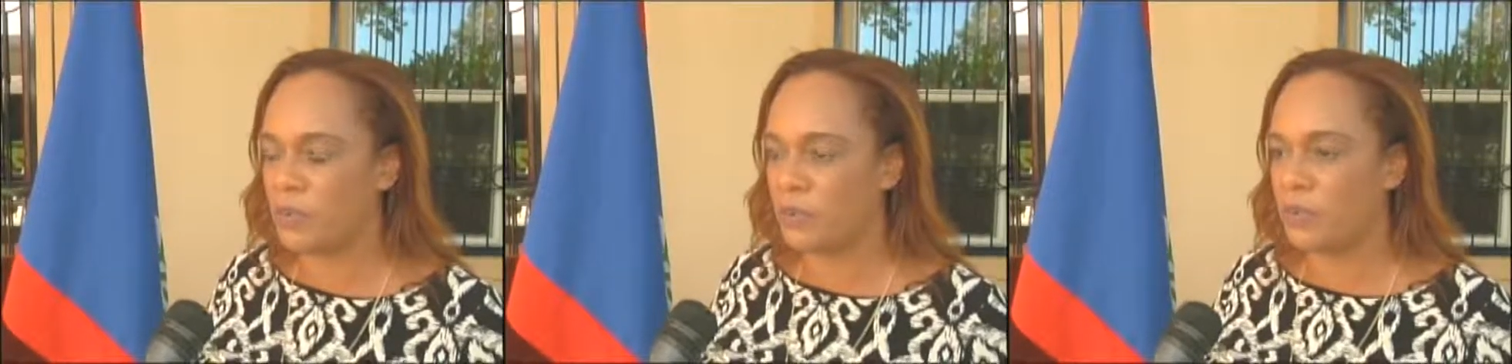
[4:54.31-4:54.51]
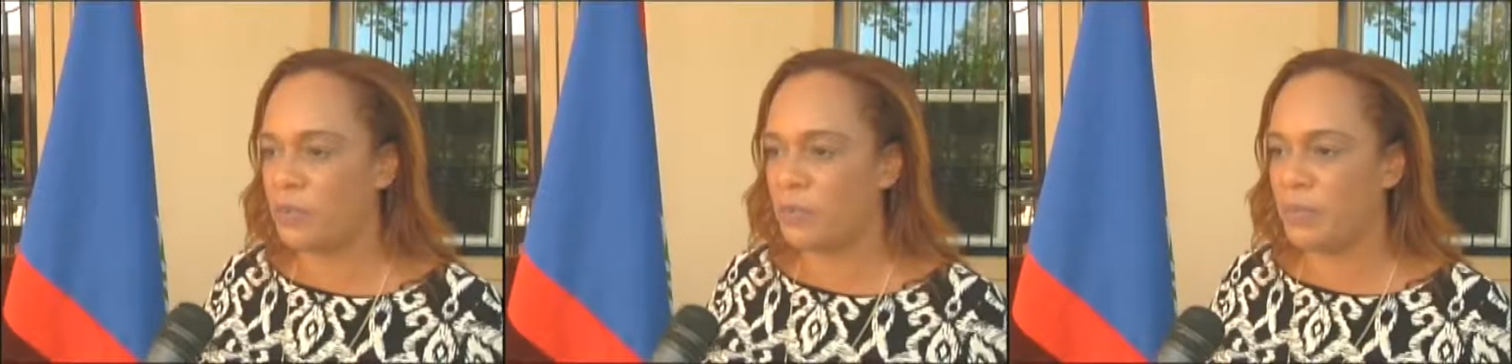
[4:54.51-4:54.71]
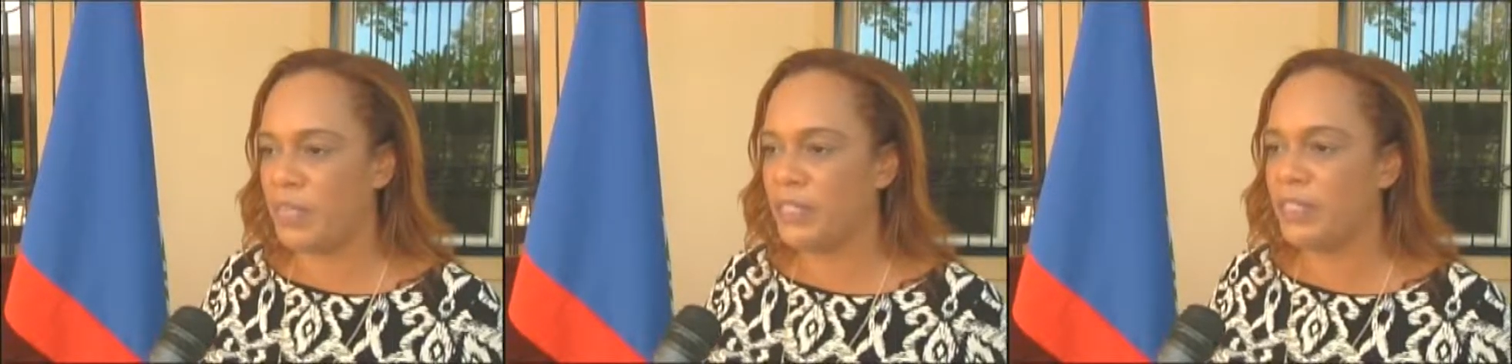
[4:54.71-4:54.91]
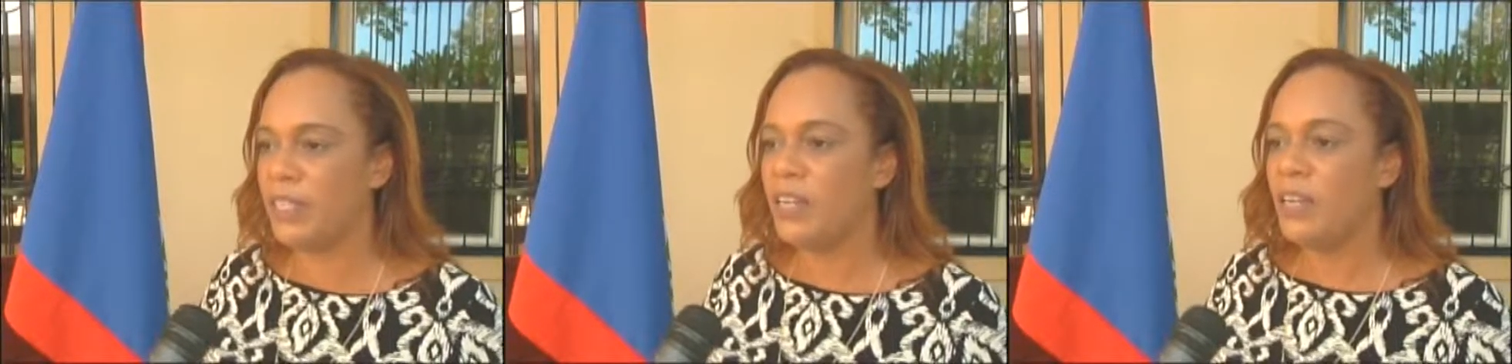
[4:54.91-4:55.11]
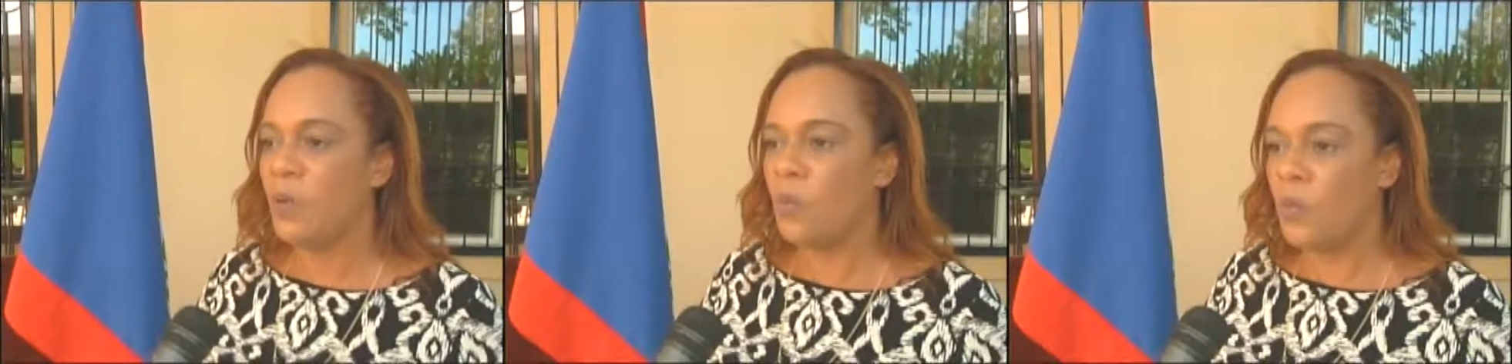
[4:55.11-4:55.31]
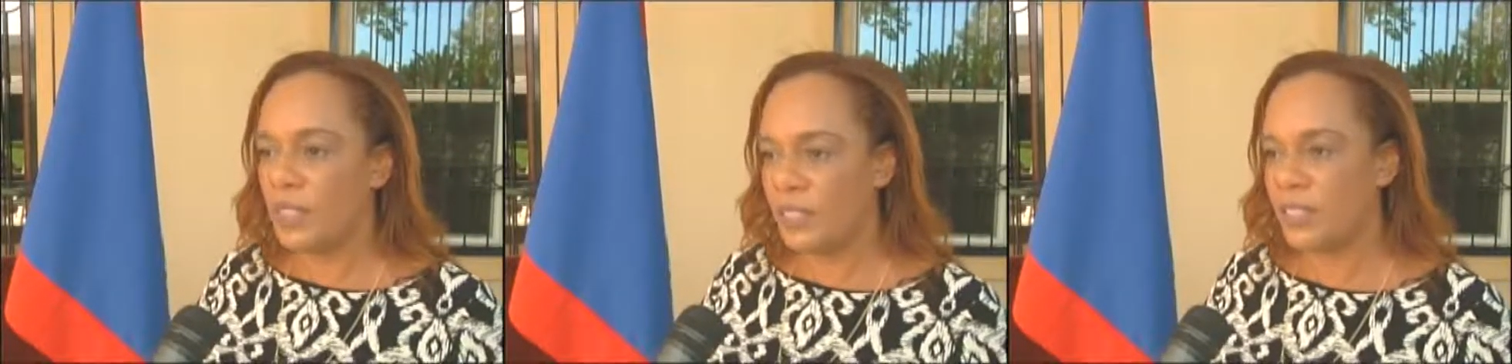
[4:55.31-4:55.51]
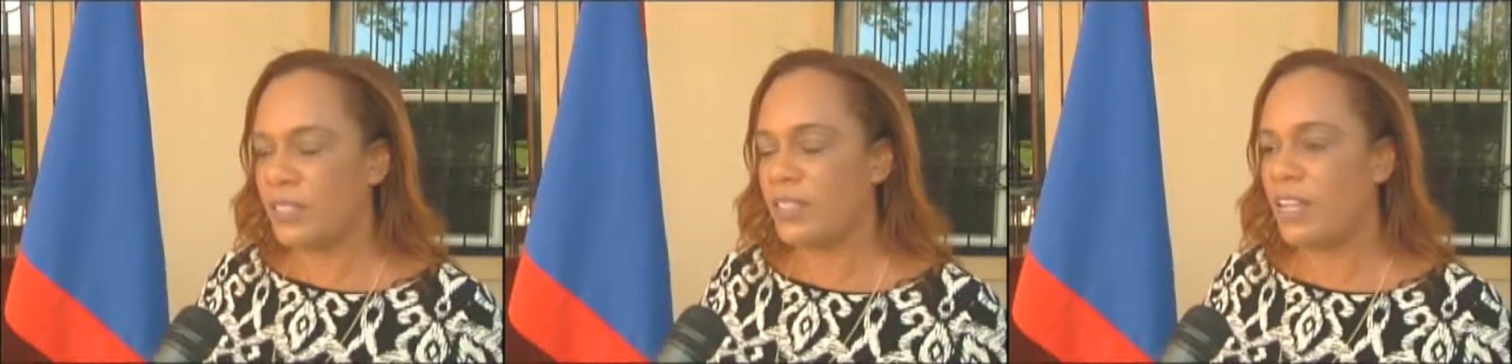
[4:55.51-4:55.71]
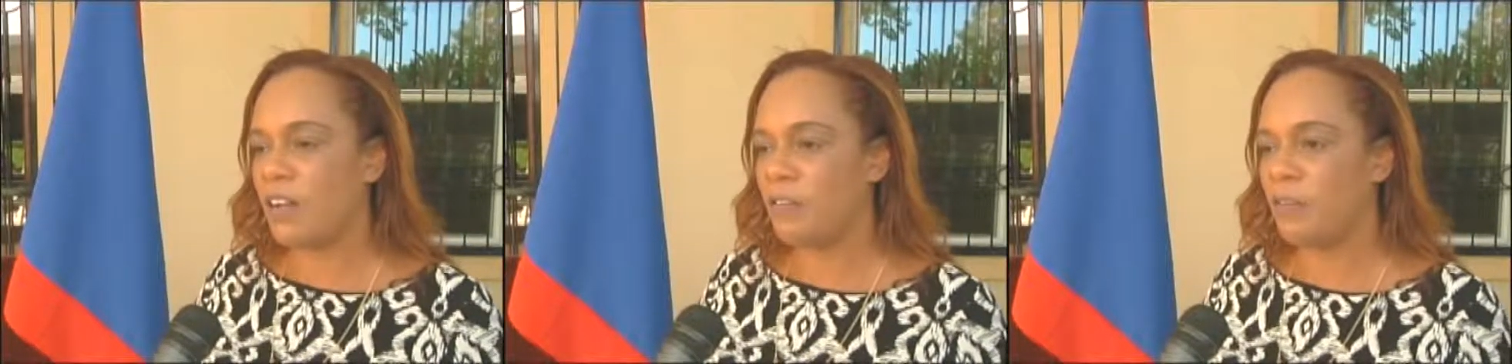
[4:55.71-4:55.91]
recruitment with the
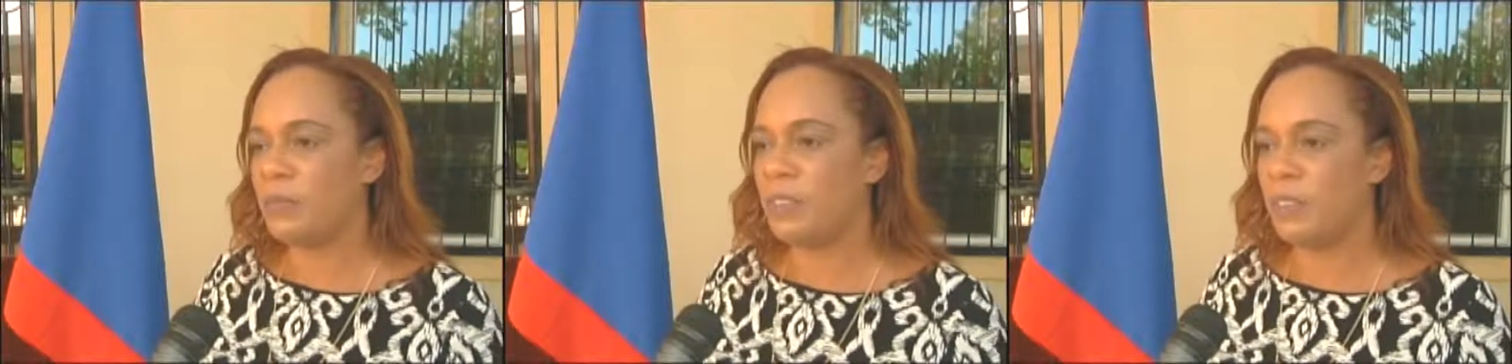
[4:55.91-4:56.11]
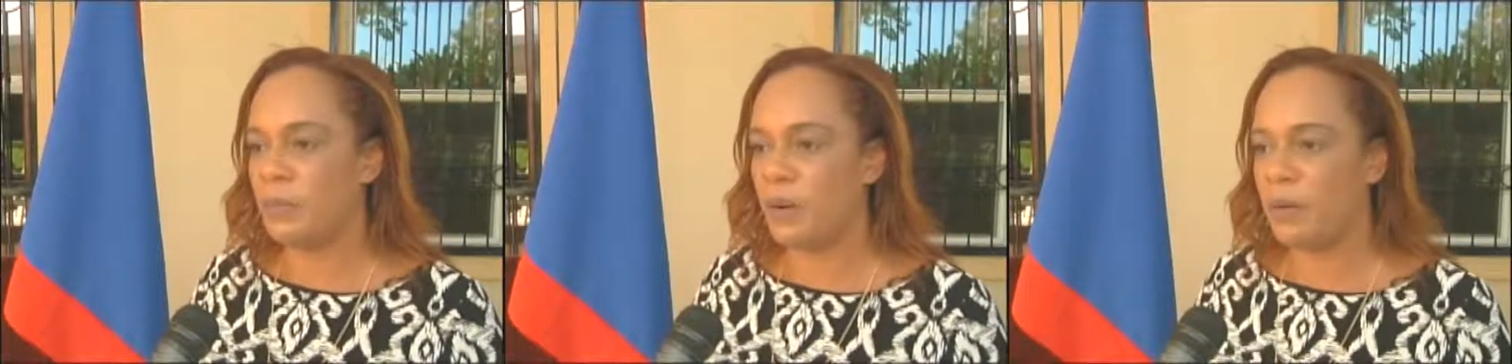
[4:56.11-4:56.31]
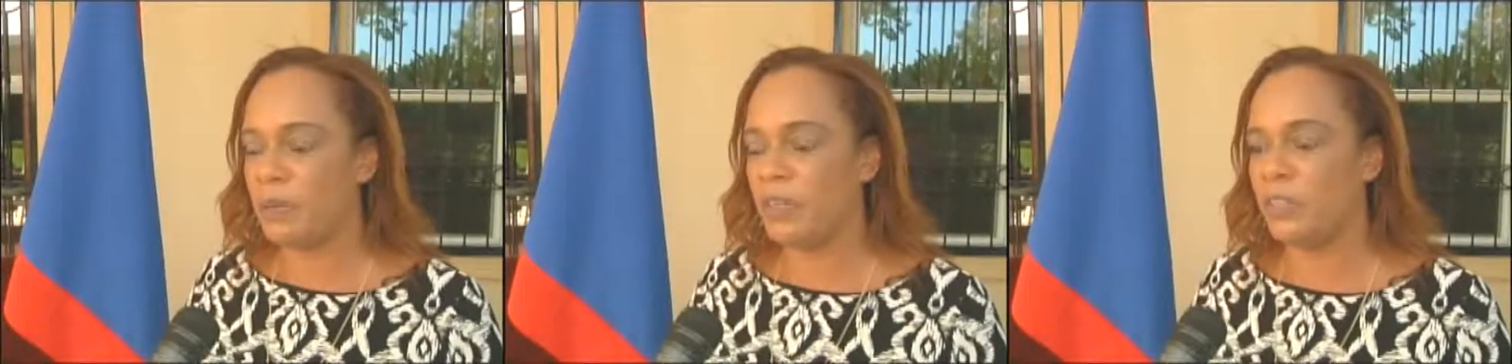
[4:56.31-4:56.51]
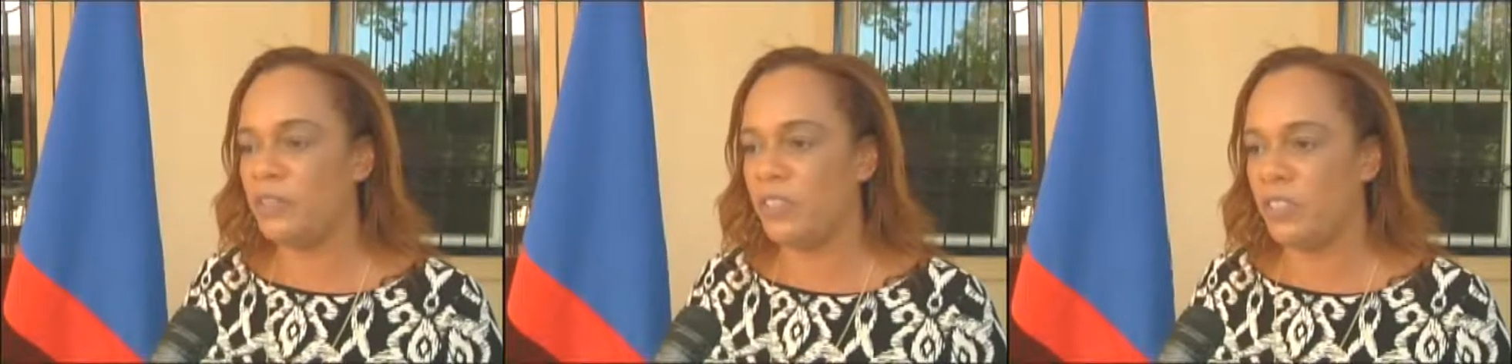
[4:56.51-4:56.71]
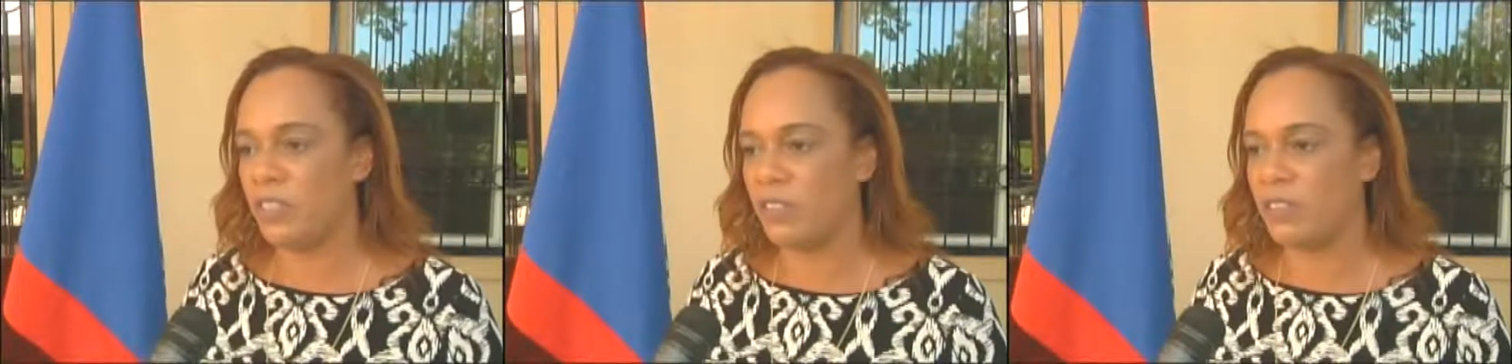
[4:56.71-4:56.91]
staff from the Department of Youth